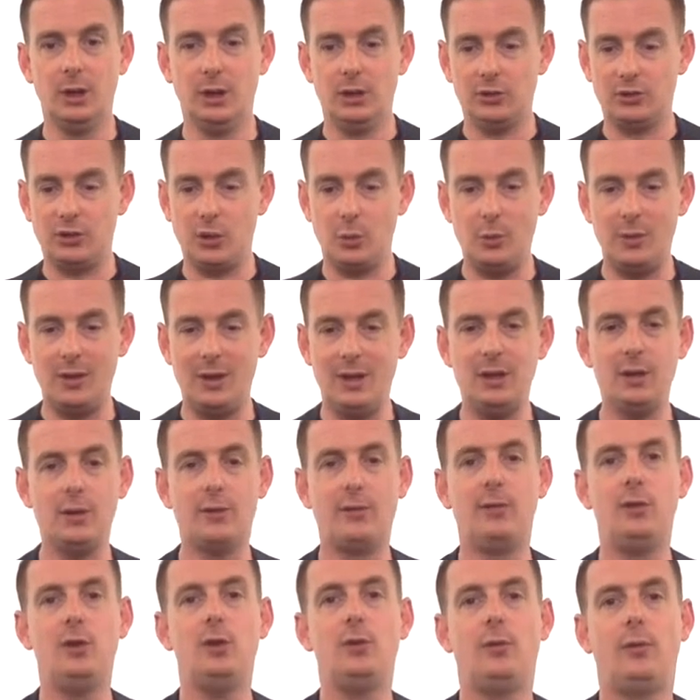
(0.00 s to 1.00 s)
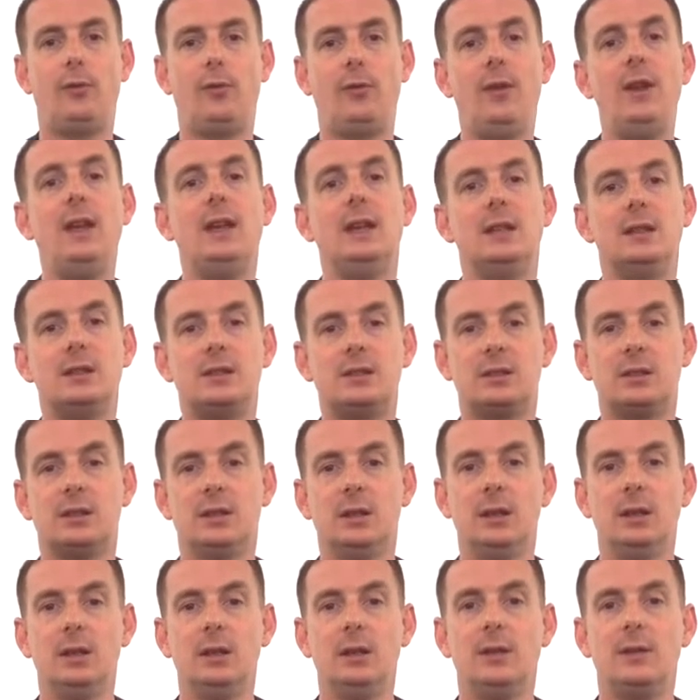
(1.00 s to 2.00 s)
So within a few feet,
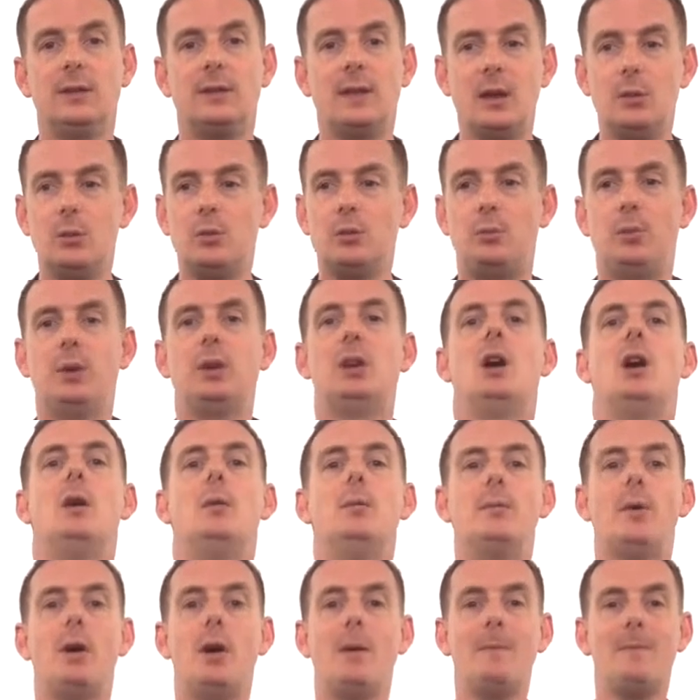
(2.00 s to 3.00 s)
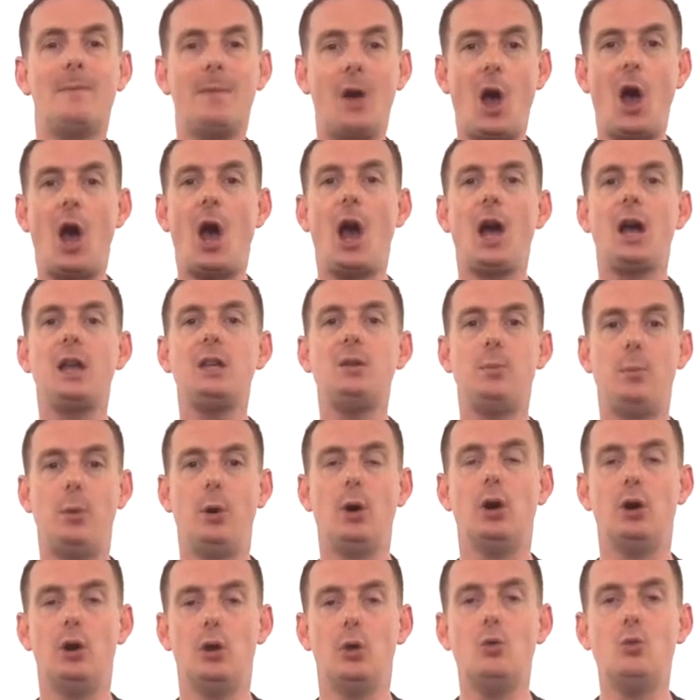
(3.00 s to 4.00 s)
they would become
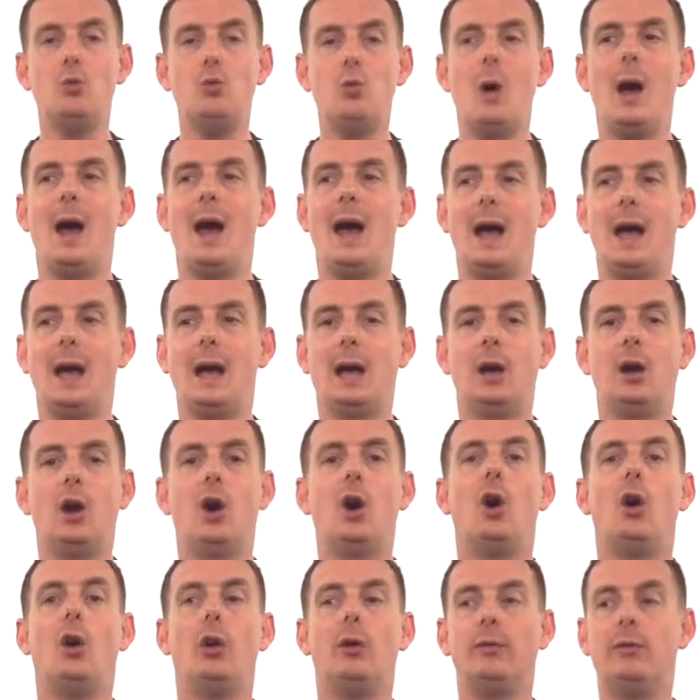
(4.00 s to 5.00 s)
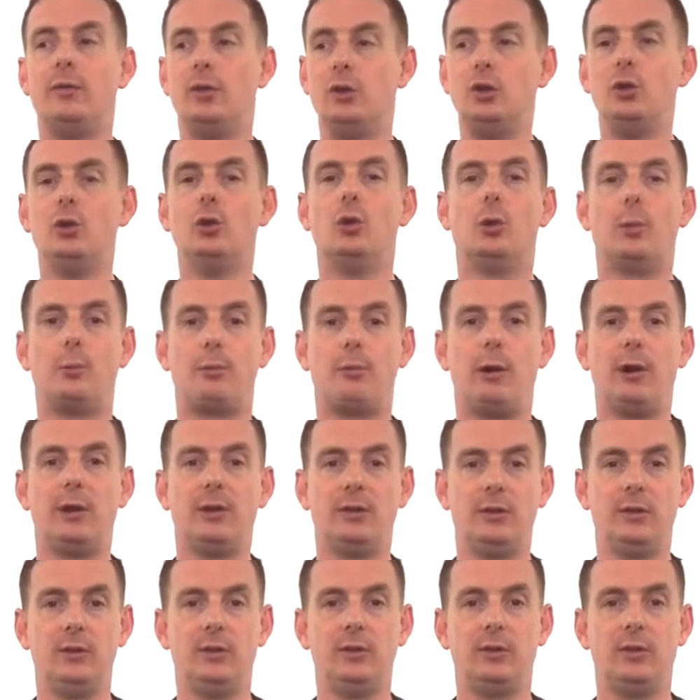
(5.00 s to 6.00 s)
hyper aware of your
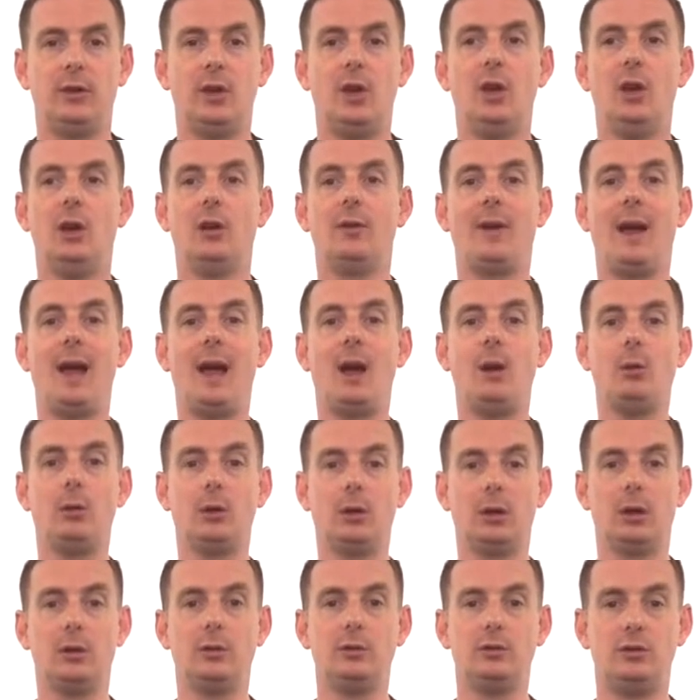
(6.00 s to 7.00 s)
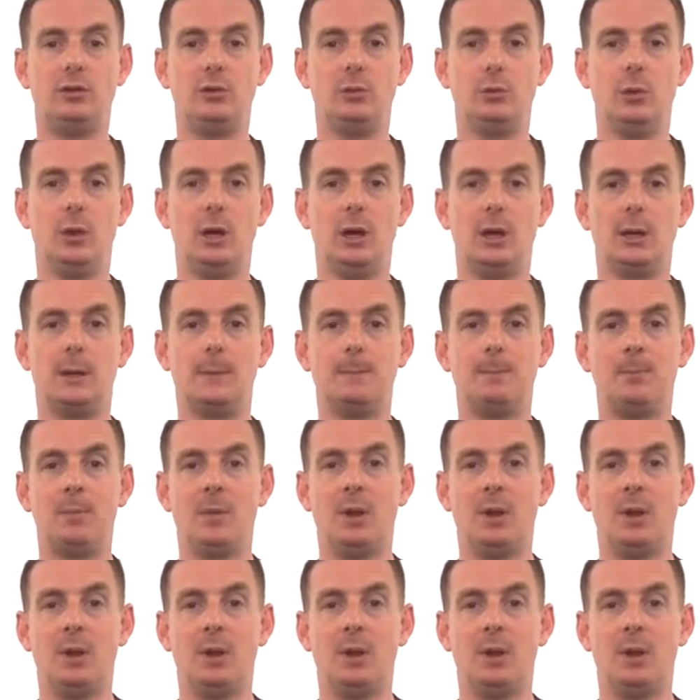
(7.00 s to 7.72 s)
presence, of how close you were.